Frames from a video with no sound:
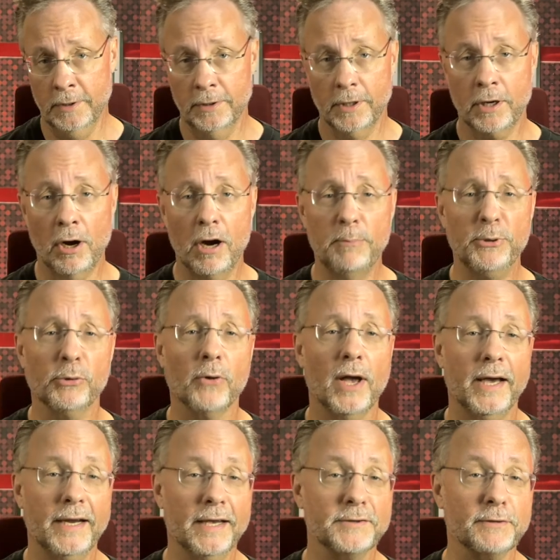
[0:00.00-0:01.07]
The
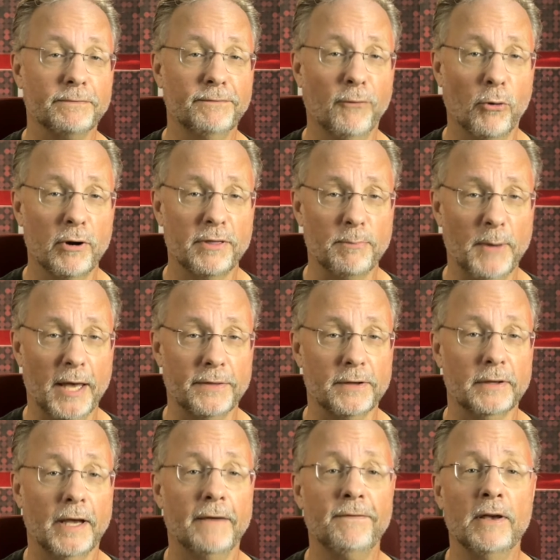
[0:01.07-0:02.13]
Carpuride has a 4th
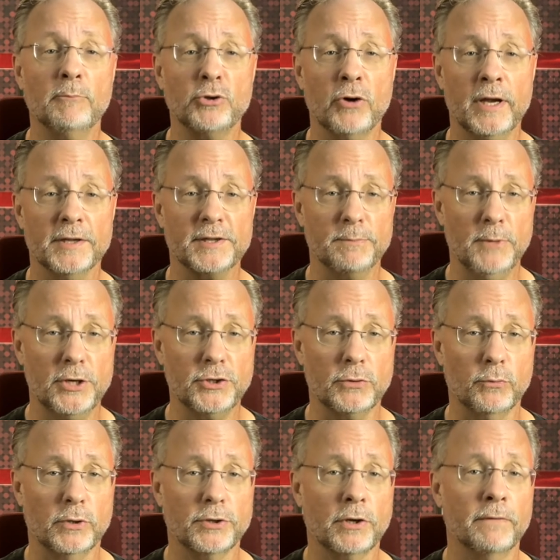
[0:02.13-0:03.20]
method, FM transmission,
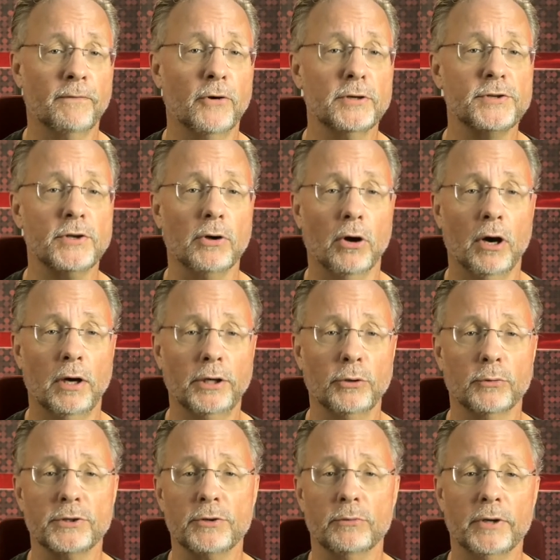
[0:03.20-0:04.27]
which converts the
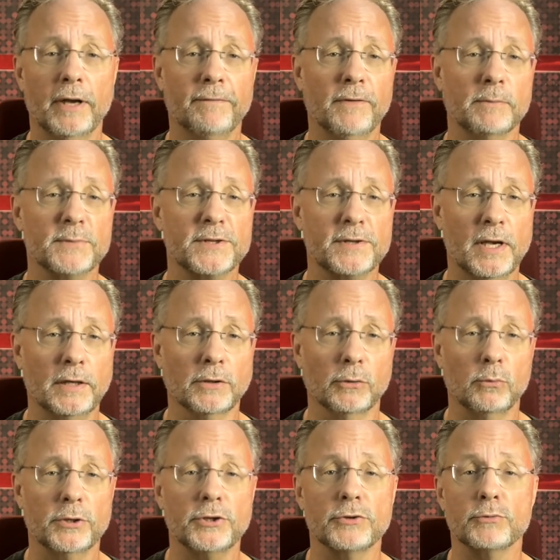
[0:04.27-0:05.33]
audio into an FM signal
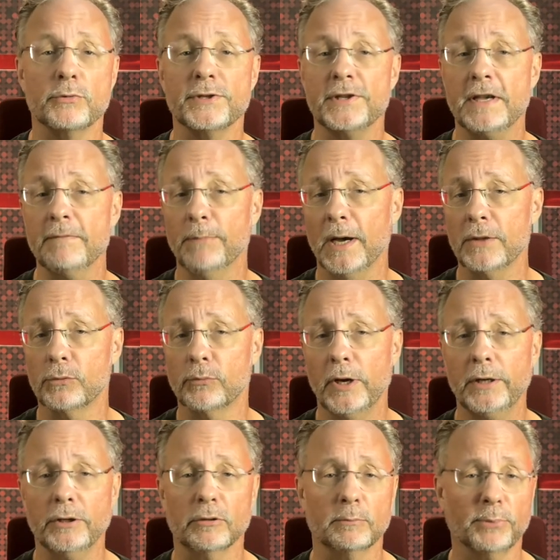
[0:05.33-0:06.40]
which is received by the
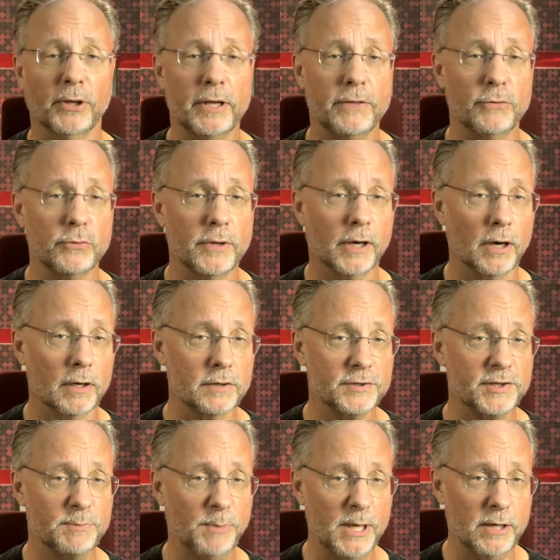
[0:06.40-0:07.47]
radio and played through the car's
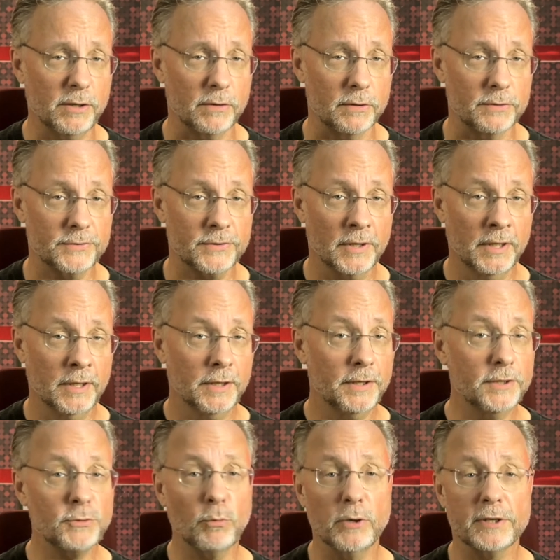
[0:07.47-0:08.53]
speakers.
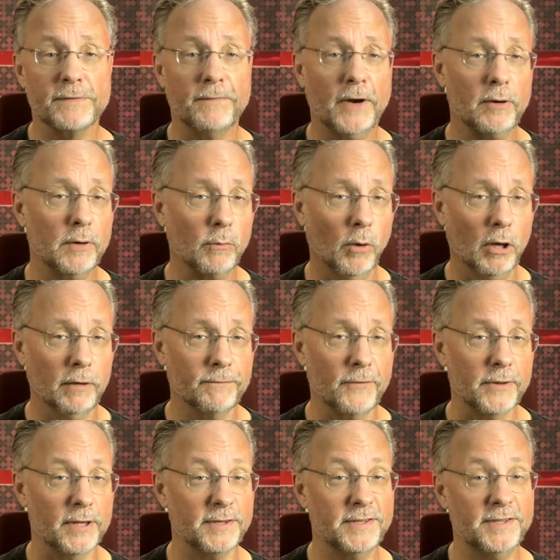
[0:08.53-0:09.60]
This works very well for
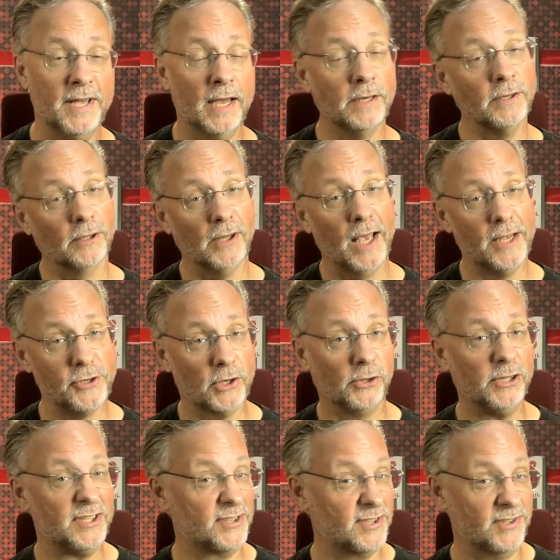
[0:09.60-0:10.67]
the
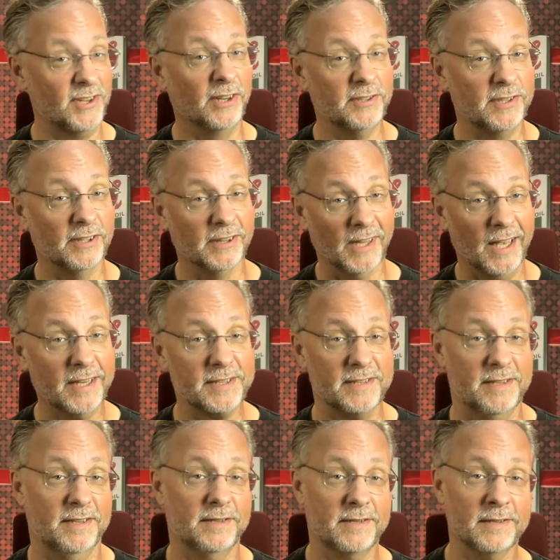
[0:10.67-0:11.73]
technologically stunted
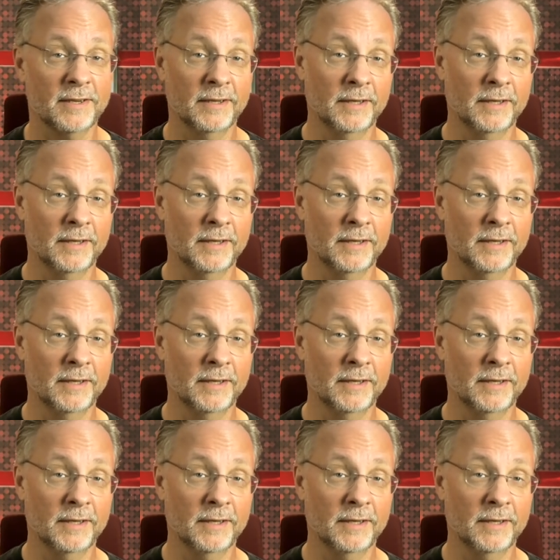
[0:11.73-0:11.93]
Lexus.